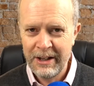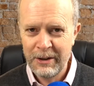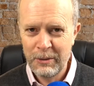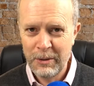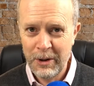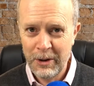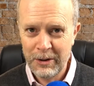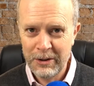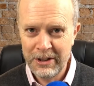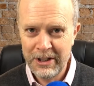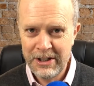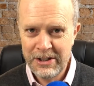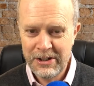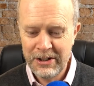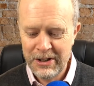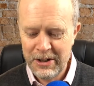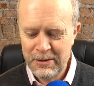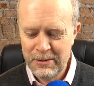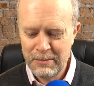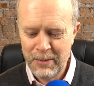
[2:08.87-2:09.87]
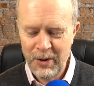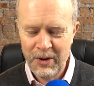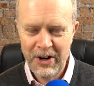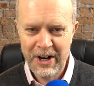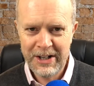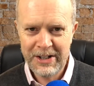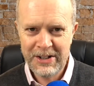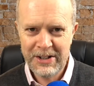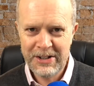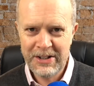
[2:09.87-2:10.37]
We all need to do more
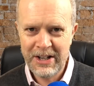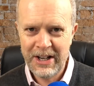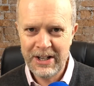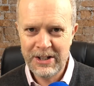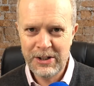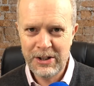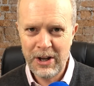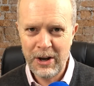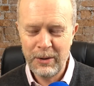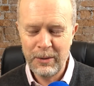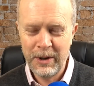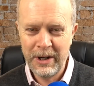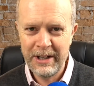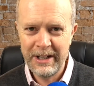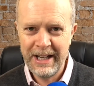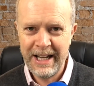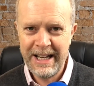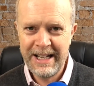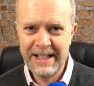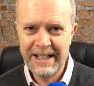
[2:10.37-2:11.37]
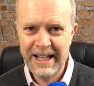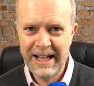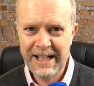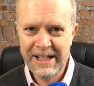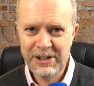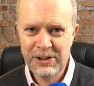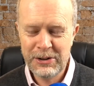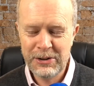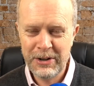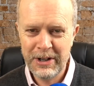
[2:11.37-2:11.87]
exercise, don't we? Eat
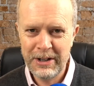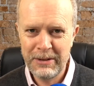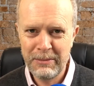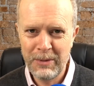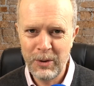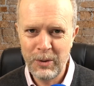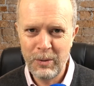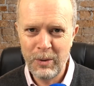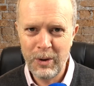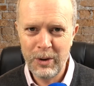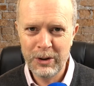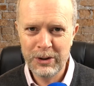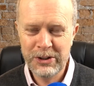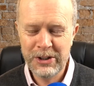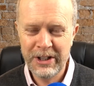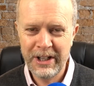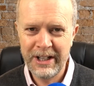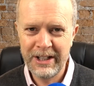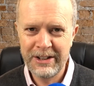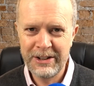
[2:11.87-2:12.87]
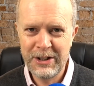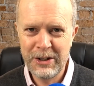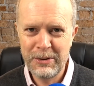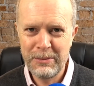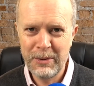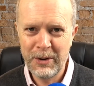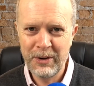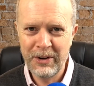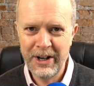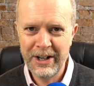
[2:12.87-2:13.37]
less, drink more water, do
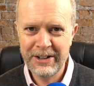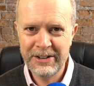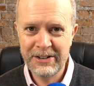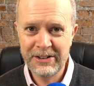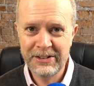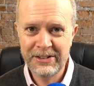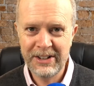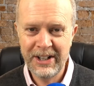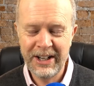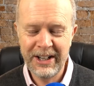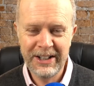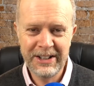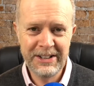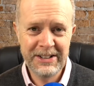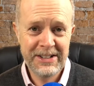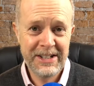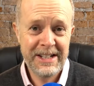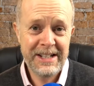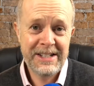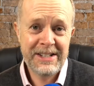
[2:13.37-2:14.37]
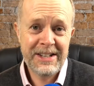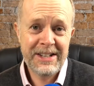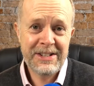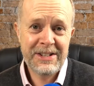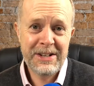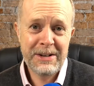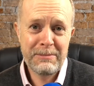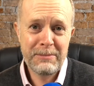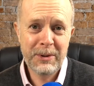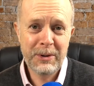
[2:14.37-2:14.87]
more exercise. It's a
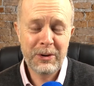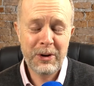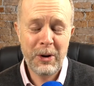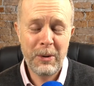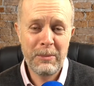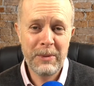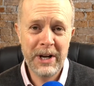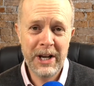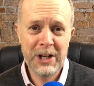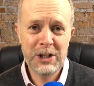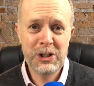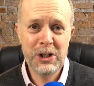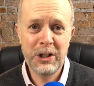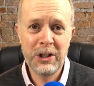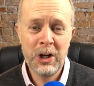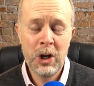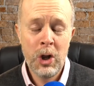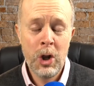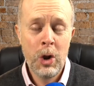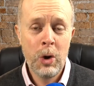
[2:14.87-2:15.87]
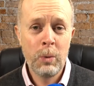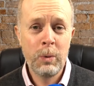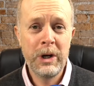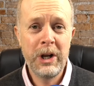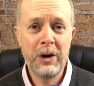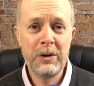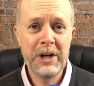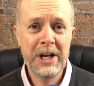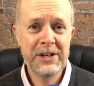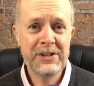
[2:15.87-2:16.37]
simple combination. We
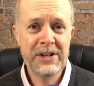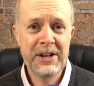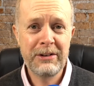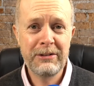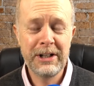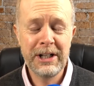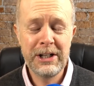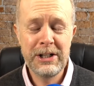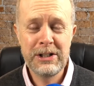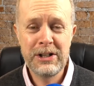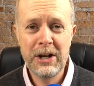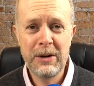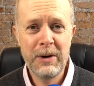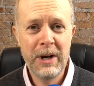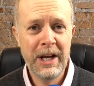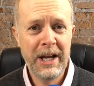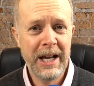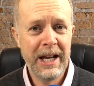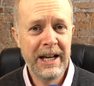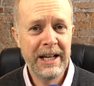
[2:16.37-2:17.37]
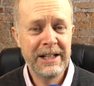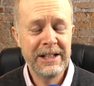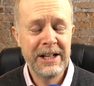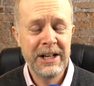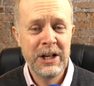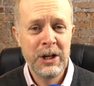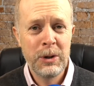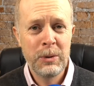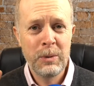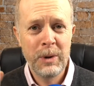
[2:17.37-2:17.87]
don't necessarily do it. And
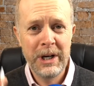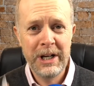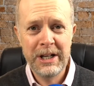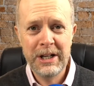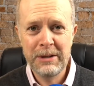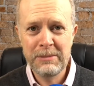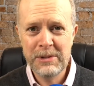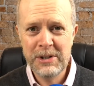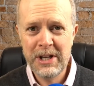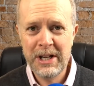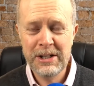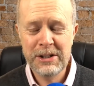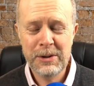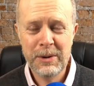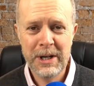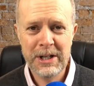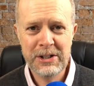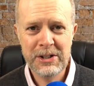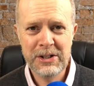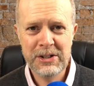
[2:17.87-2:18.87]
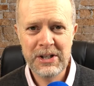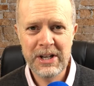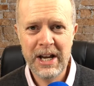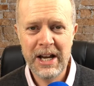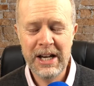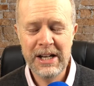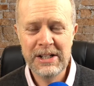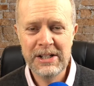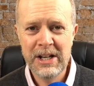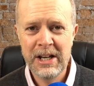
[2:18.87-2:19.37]
when it comes down to
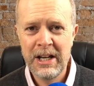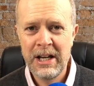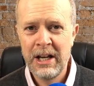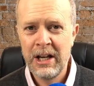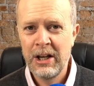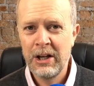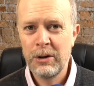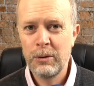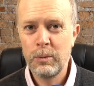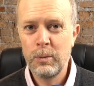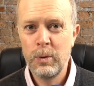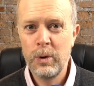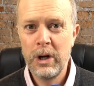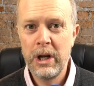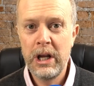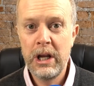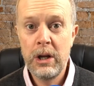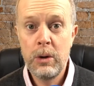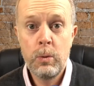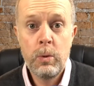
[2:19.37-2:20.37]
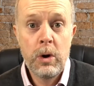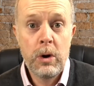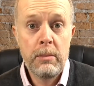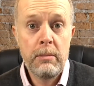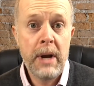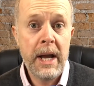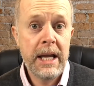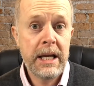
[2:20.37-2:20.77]
exercise, we will